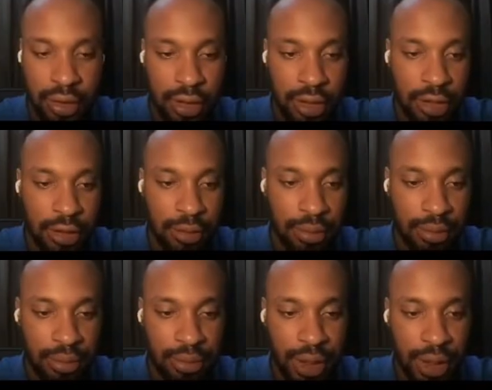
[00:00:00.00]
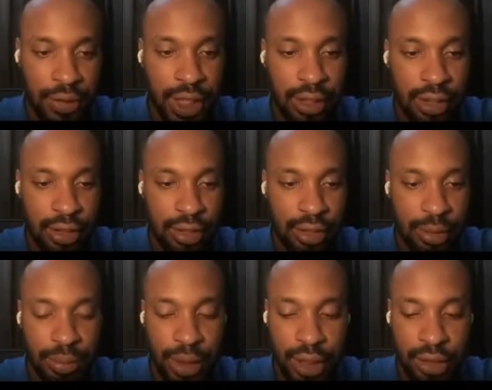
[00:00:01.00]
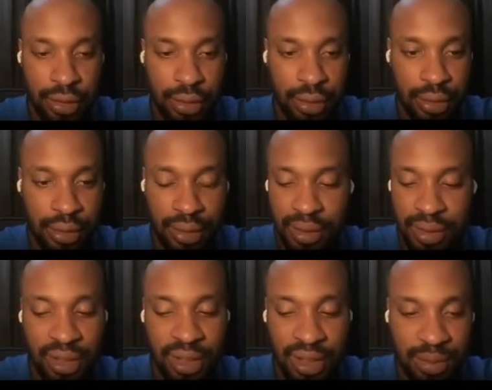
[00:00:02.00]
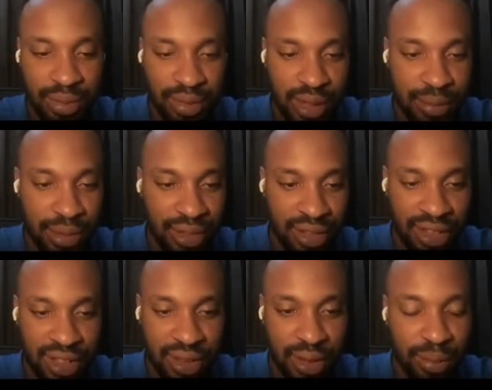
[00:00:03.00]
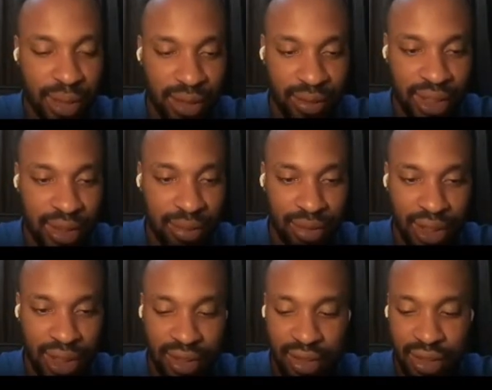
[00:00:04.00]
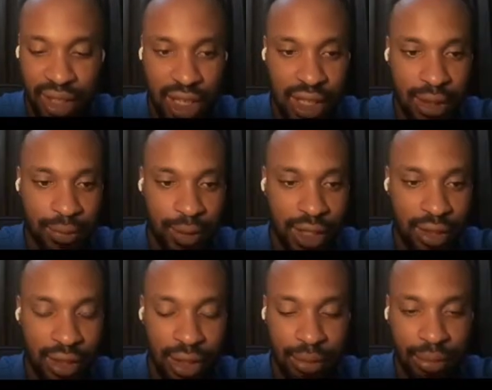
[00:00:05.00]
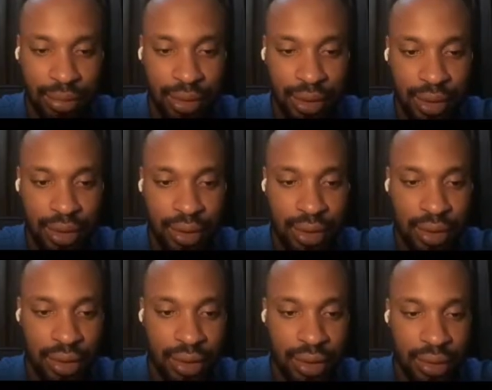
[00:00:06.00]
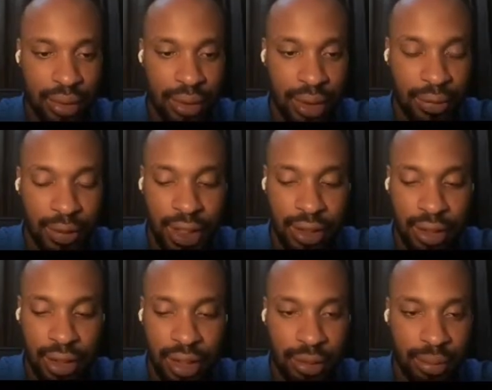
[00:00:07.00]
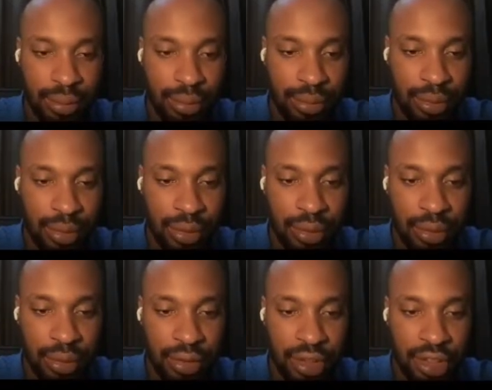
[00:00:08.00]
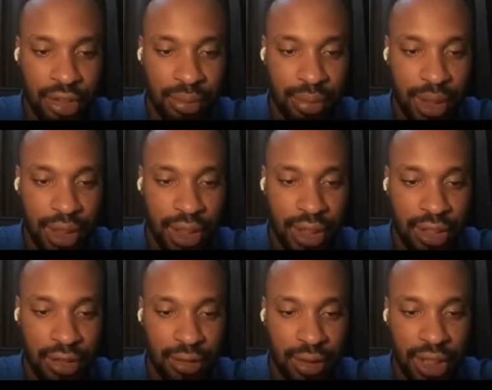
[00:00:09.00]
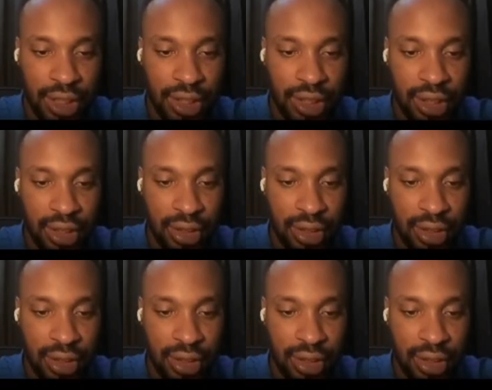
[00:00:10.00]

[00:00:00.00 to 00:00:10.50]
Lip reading: If you guys are not used to Python or not used to programming, just don't mind what I'm doing. And the event name. So the event name just be a string.